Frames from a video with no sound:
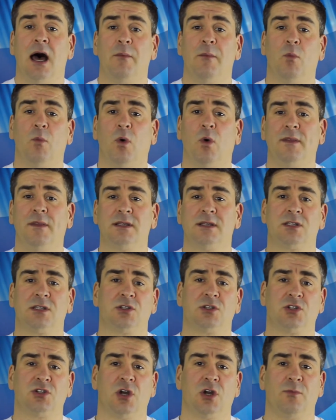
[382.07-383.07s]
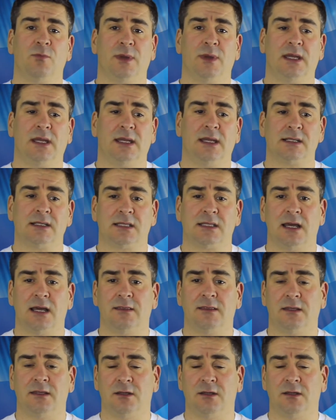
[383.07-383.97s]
What this has shown me is that